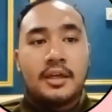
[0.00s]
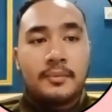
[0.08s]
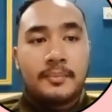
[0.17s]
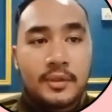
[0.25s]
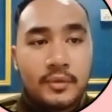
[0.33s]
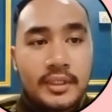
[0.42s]

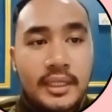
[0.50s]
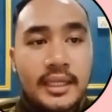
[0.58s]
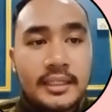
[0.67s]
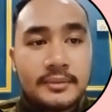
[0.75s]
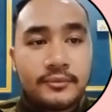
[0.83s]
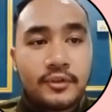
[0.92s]
Meanwhile,
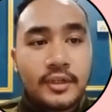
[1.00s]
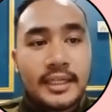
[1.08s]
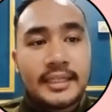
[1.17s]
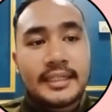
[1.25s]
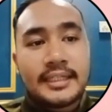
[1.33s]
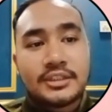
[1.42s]
for
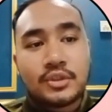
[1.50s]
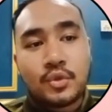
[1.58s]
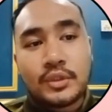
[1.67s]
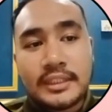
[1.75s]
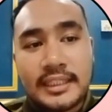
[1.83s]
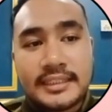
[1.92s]
ISO
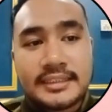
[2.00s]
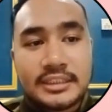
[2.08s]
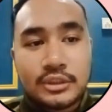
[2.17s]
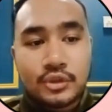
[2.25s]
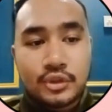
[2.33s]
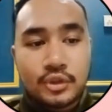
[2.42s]

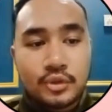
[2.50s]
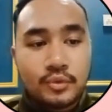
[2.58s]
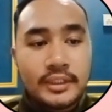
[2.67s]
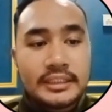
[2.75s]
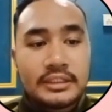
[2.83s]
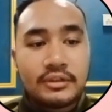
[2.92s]

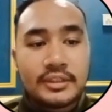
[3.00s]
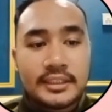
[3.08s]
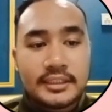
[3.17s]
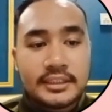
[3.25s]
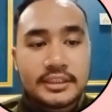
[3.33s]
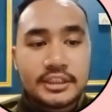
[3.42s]
9001, the
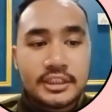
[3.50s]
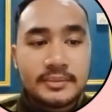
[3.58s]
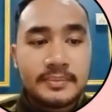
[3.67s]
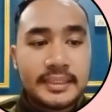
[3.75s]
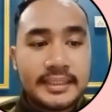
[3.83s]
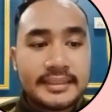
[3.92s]
organization shall
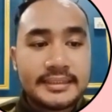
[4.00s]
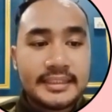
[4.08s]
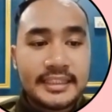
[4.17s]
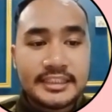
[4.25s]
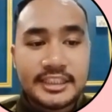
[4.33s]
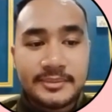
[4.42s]
plan,
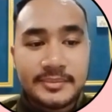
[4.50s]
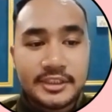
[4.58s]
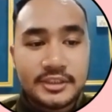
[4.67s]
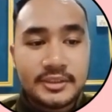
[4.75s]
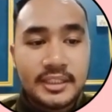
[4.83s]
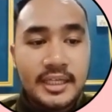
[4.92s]

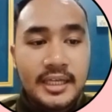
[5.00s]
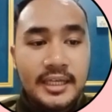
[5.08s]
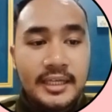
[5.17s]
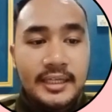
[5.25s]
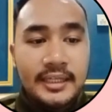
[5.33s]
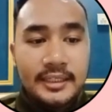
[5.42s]
establish,
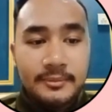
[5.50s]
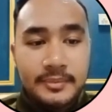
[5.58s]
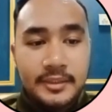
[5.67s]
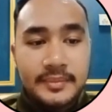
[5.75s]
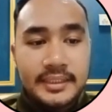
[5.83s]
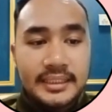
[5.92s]

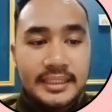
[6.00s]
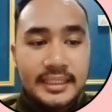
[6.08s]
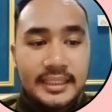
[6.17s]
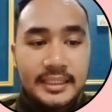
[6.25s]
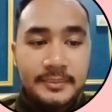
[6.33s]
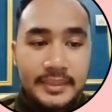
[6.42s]
implement,
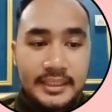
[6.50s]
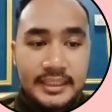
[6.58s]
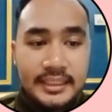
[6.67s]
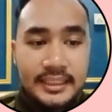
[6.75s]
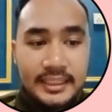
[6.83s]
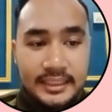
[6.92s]
and
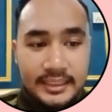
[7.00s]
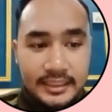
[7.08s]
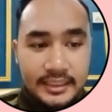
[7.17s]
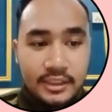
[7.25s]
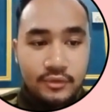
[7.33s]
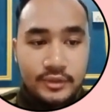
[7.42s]
maintain an
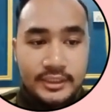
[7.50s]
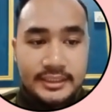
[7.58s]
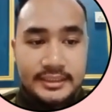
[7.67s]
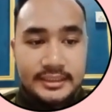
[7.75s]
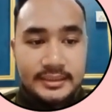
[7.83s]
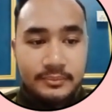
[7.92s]
in-audit
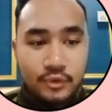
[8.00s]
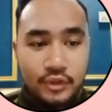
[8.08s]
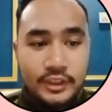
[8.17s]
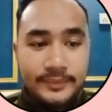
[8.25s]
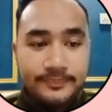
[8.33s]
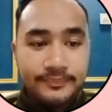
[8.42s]

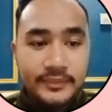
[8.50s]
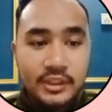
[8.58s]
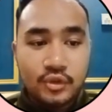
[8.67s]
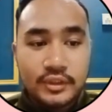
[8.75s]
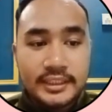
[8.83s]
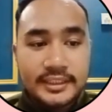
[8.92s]
program,
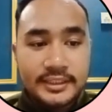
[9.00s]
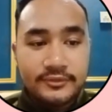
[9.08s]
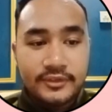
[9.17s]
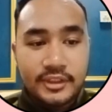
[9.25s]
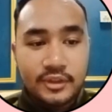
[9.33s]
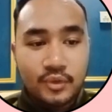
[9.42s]
including the
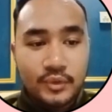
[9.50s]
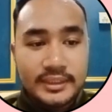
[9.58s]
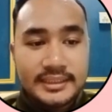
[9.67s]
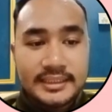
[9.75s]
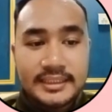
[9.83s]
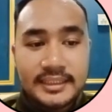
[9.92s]

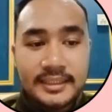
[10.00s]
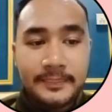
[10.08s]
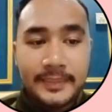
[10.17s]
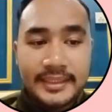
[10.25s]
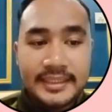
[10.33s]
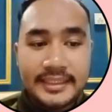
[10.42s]
frequency,
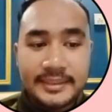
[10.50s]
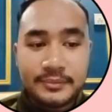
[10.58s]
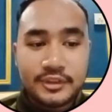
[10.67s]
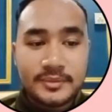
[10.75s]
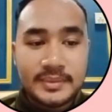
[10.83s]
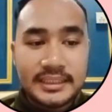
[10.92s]
method, and
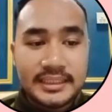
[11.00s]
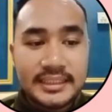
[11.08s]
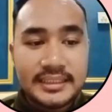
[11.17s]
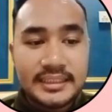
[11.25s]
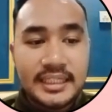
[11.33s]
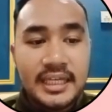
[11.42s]

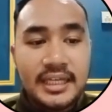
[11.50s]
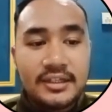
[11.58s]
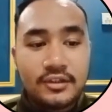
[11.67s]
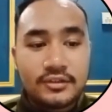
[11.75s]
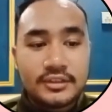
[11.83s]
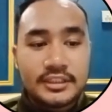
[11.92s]
possibilities,
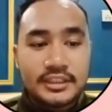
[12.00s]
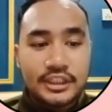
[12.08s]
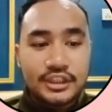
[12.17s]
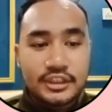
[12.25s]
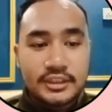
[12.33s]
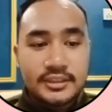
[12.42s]

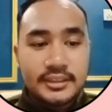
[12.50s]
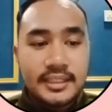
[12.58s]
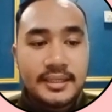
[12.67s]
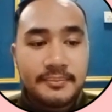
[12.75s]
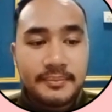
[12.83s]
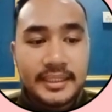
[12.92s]
consultation,
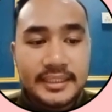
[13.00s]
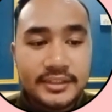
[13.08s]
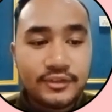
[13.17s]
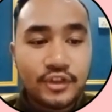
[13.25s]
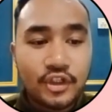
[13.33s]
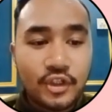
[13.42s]
planning
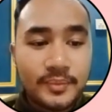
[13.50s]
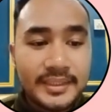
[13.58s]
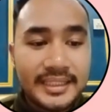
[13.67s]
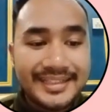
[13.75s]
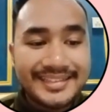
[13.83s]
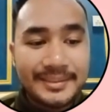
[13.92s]
requirement,
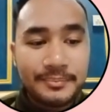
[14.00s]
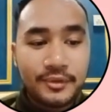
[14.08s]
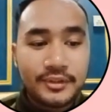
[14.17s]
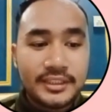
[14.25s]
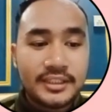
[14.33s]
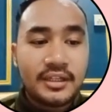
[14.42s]
and
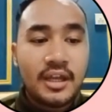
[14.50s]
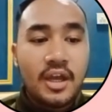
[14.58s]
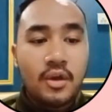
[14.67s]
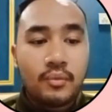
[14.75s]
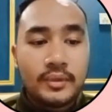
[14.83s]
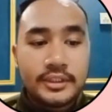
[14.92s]
reporting,
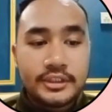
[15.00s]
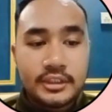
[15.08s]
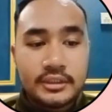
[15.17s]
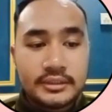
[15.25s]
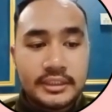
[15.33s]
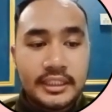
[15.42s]
which shall
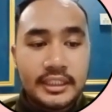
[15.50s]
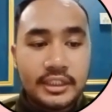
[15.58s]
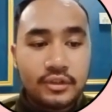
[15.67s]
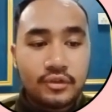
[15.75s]
take into